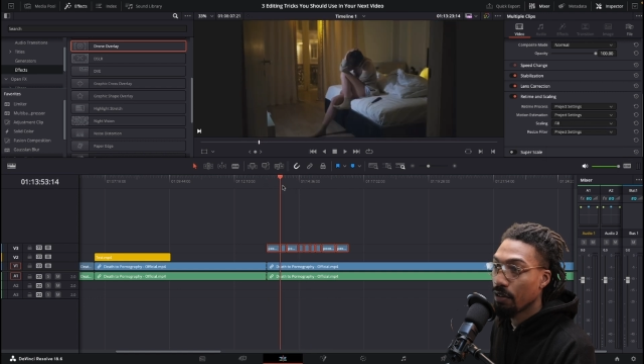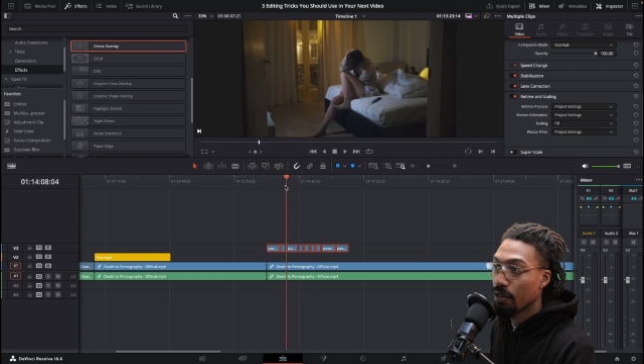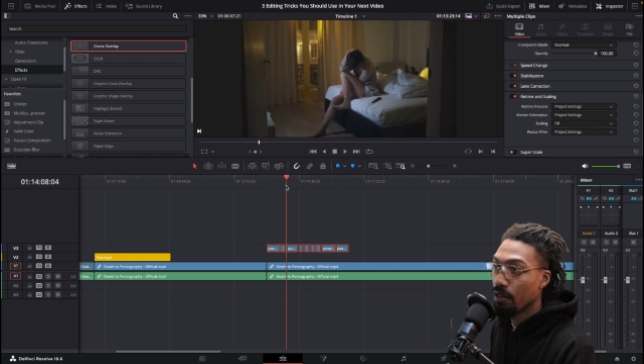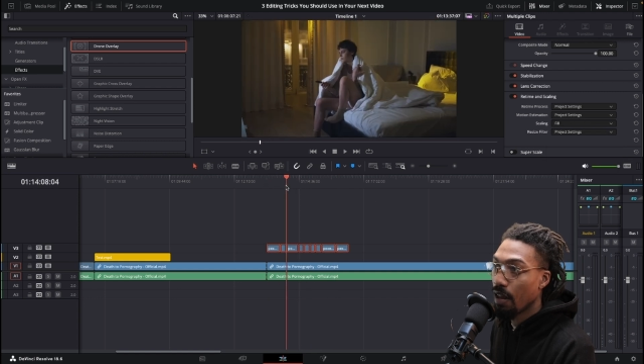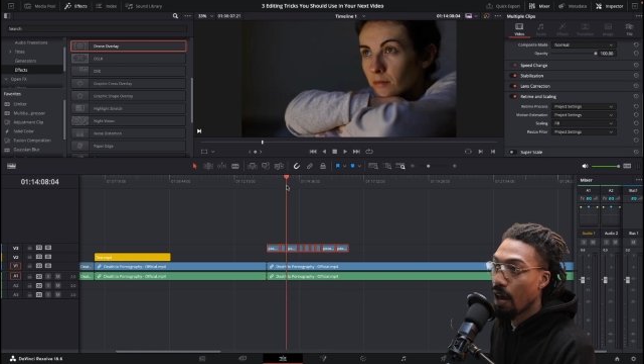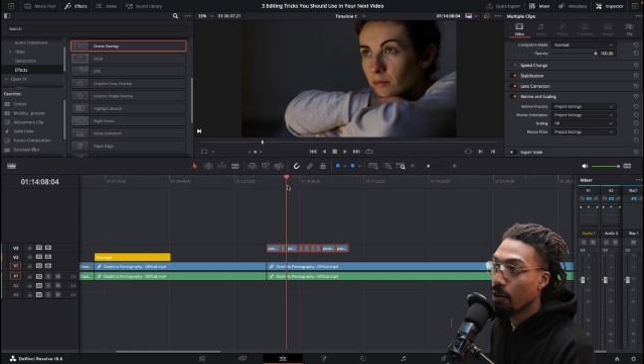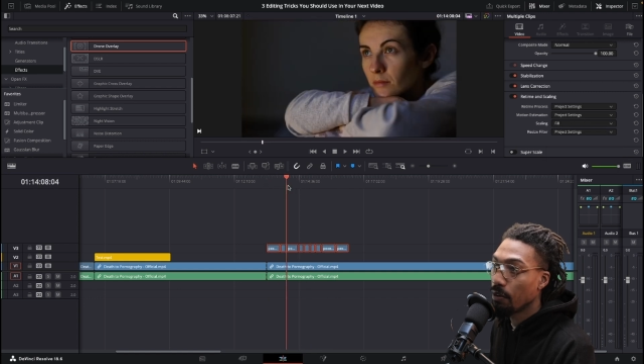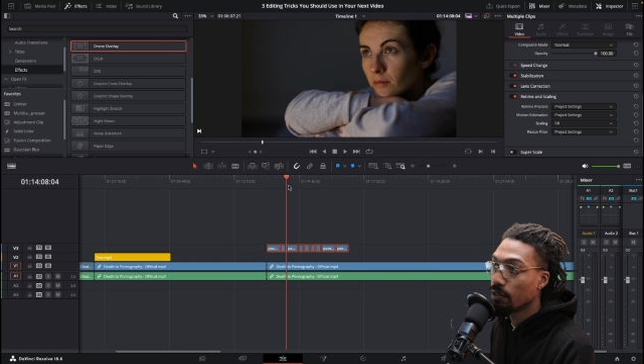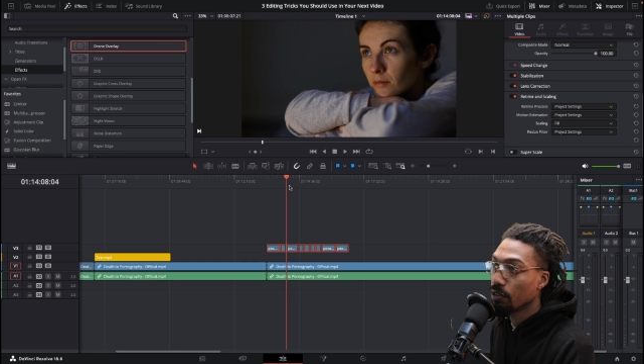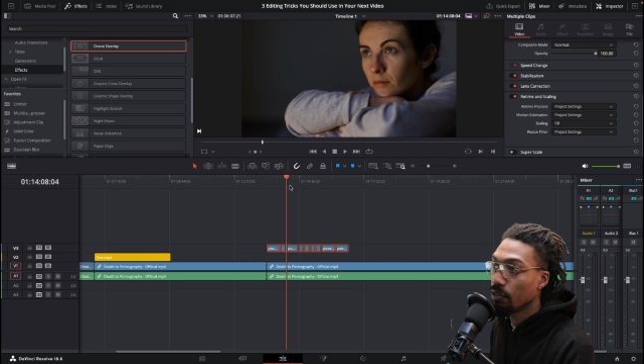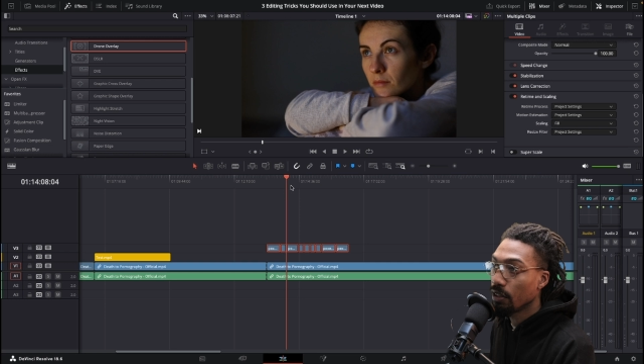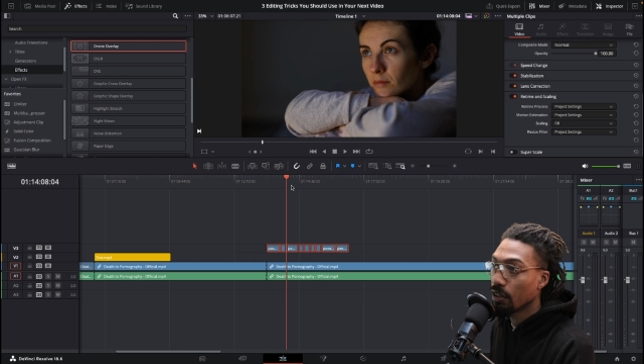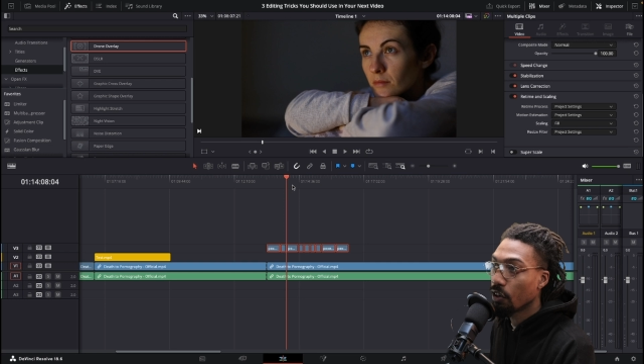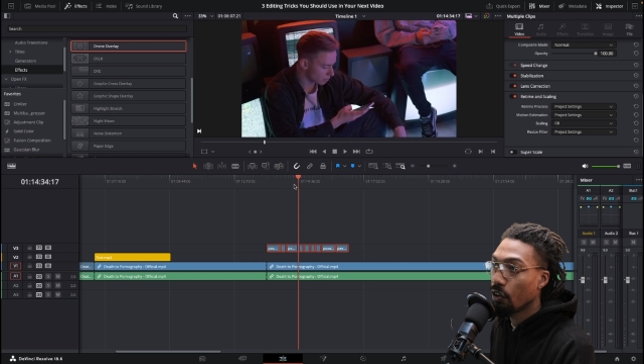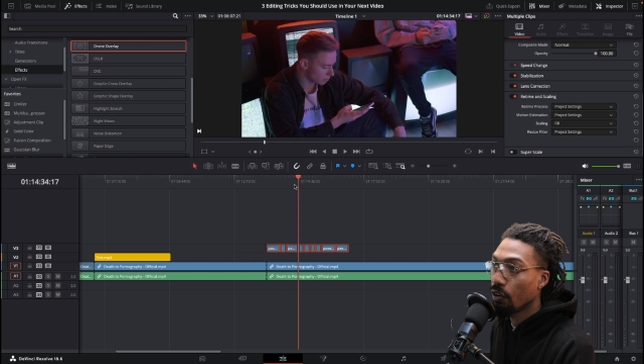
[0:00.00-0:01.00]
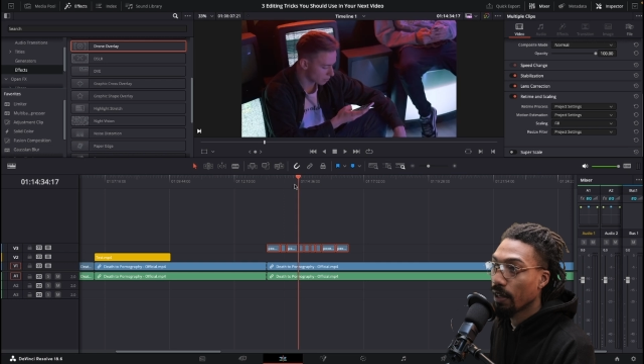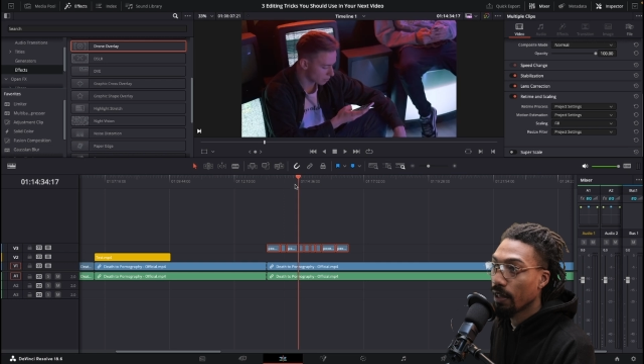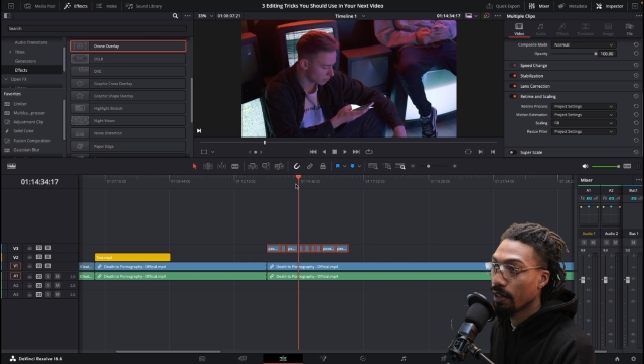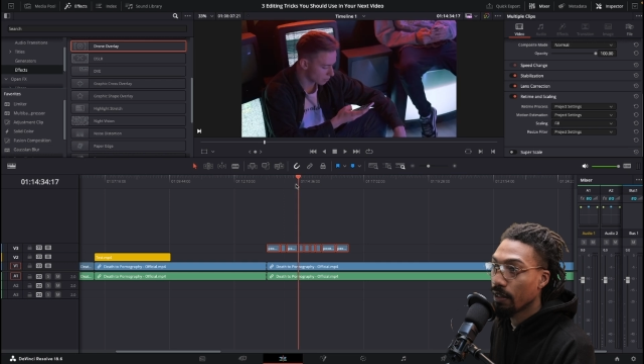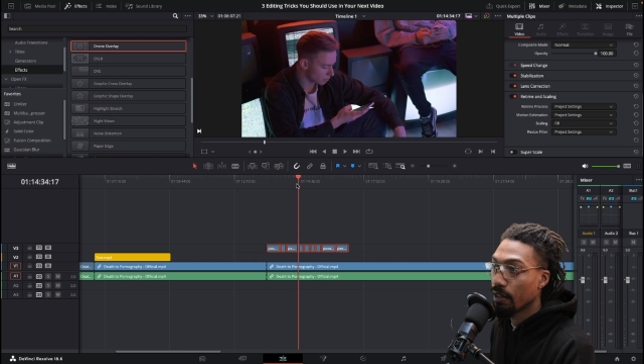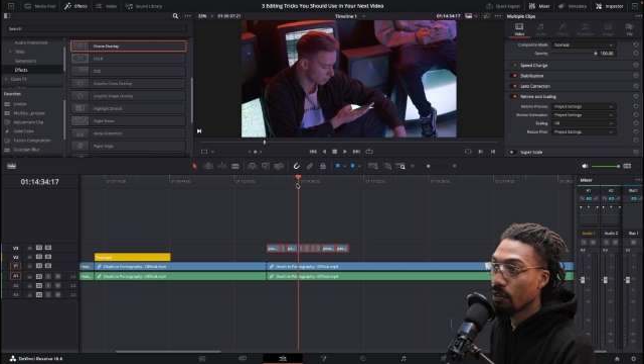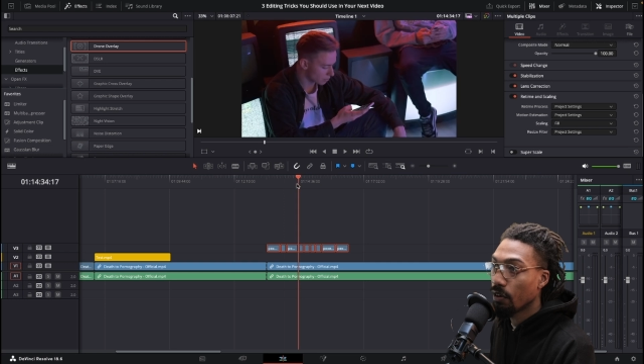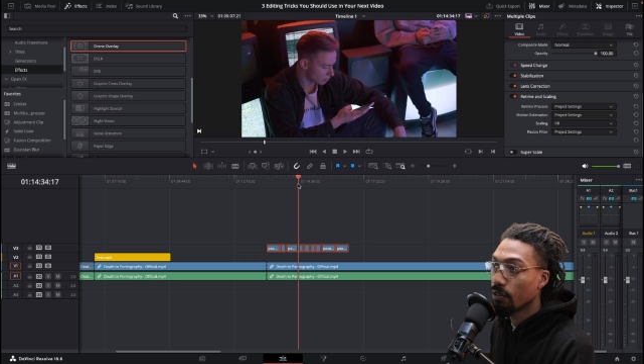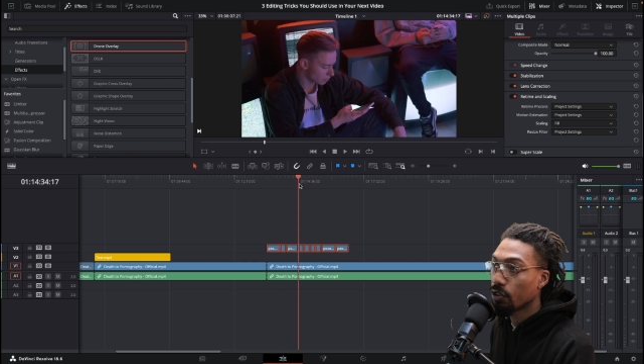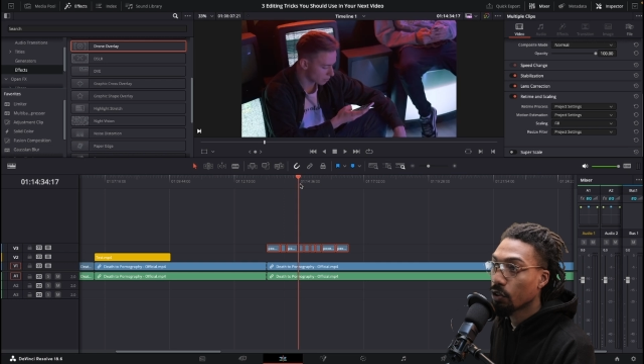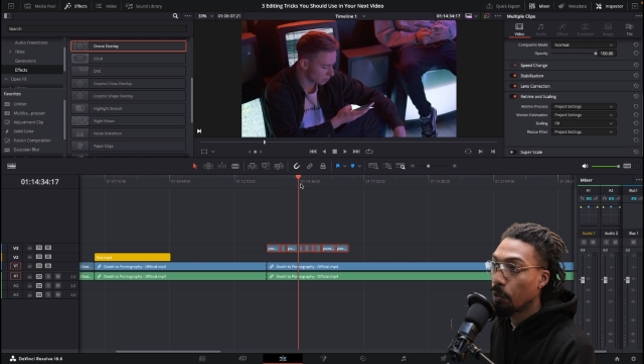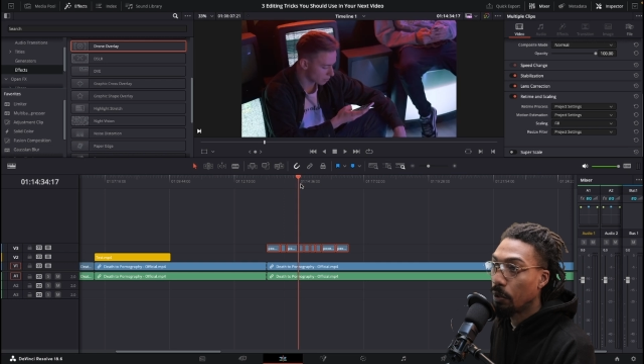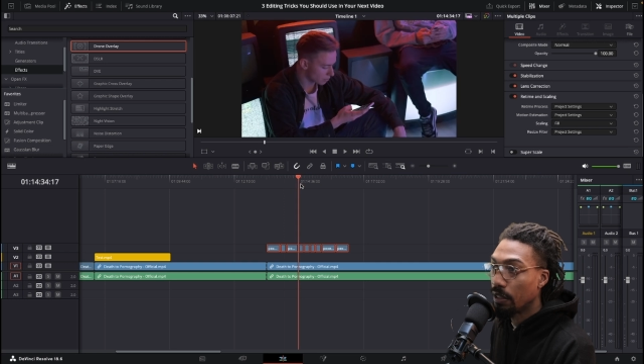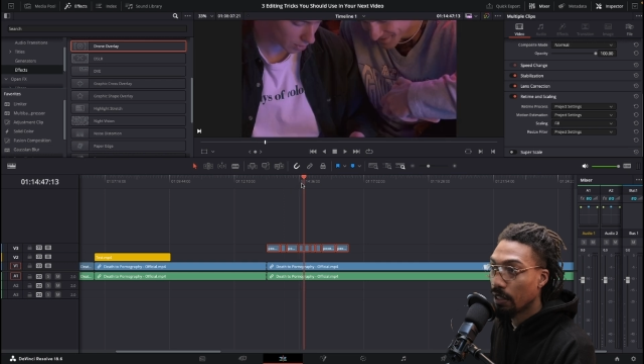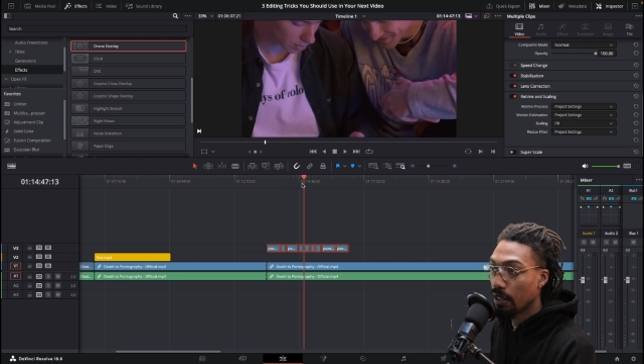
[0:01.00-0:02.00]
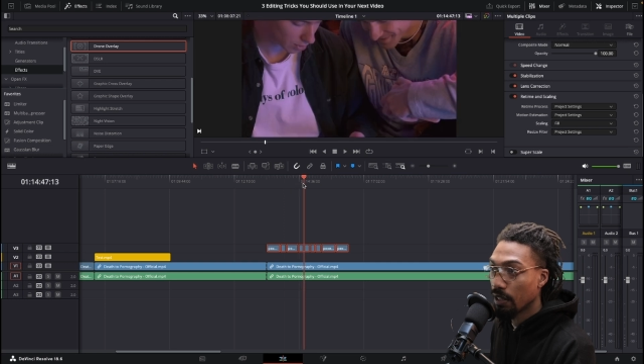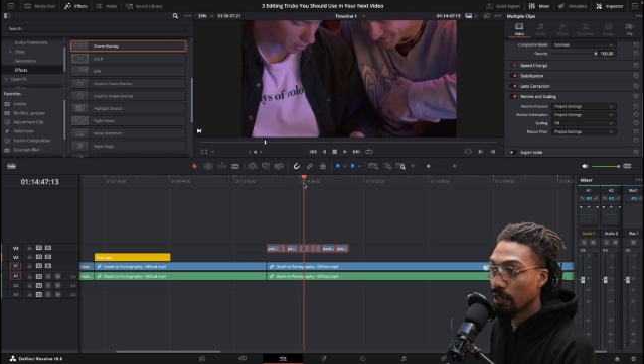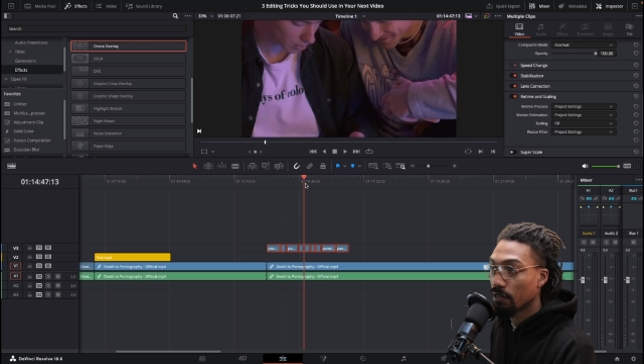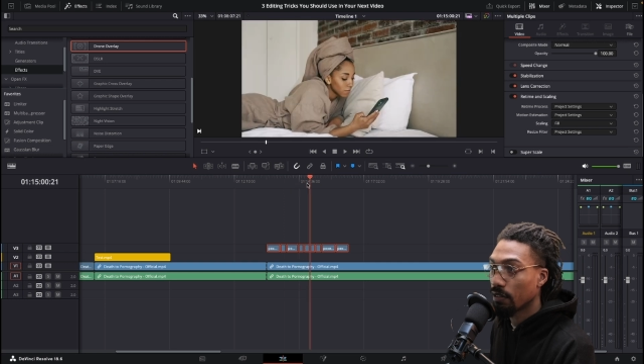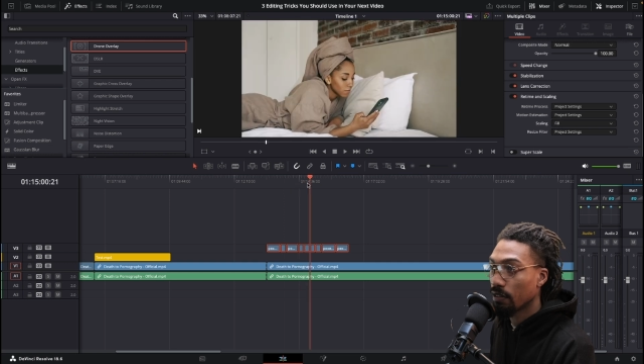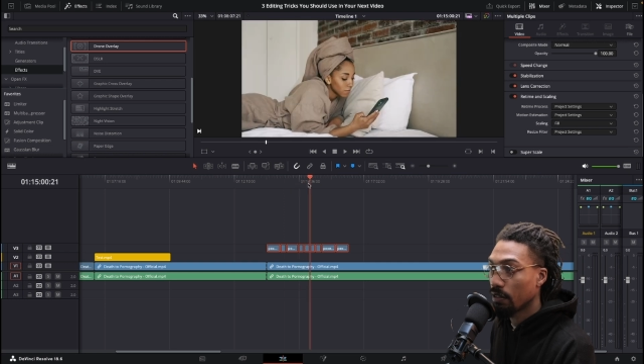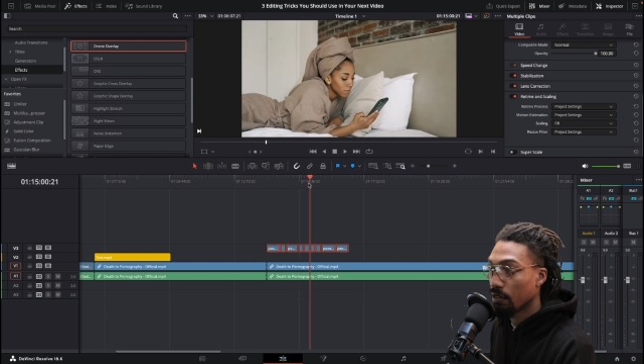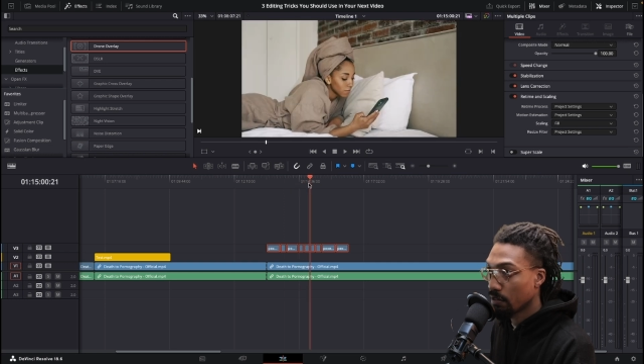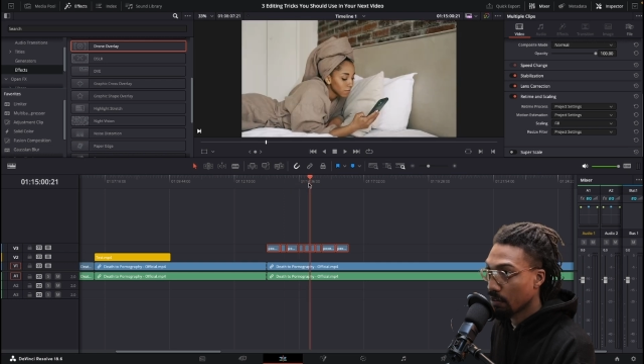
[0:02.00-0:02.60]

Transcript: Now you still need to go in and, you know, tweak things and,